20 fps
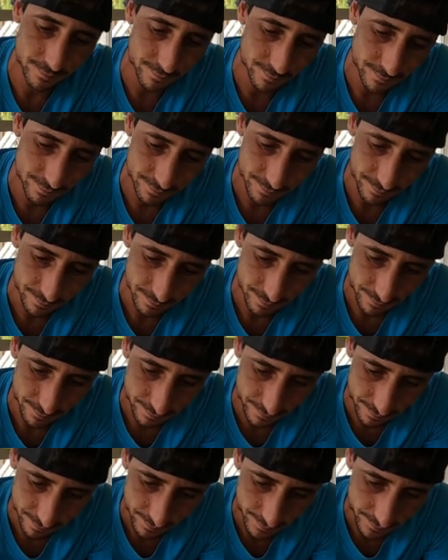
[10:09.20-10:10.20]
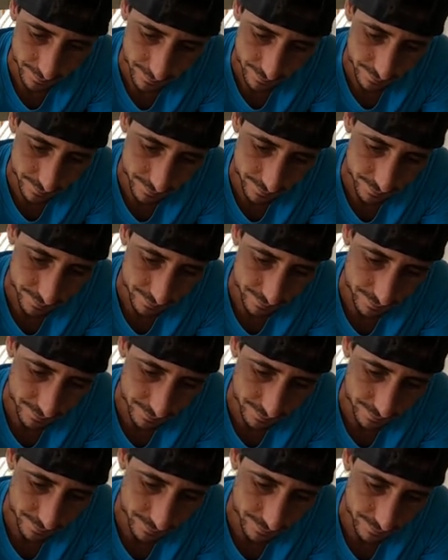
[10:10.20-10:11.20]

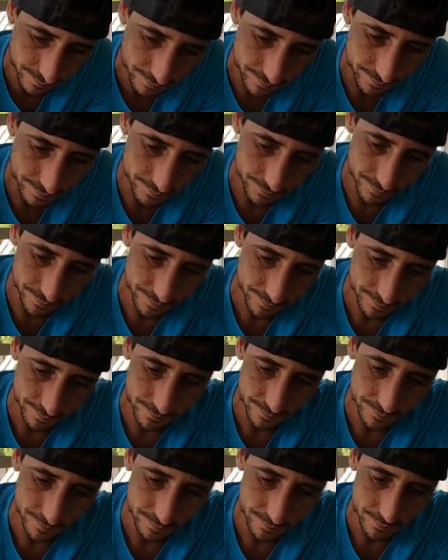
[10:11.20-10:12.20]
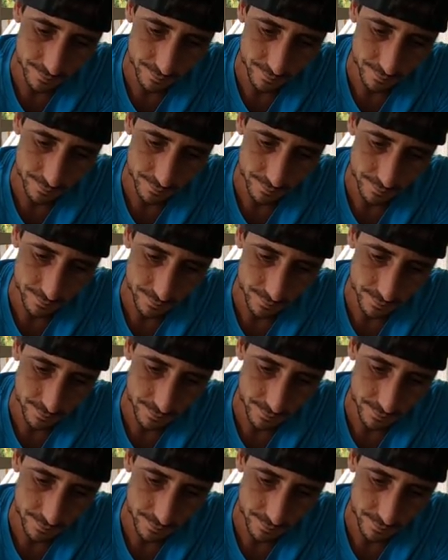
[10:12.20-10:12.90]
No one is speaking in this clip.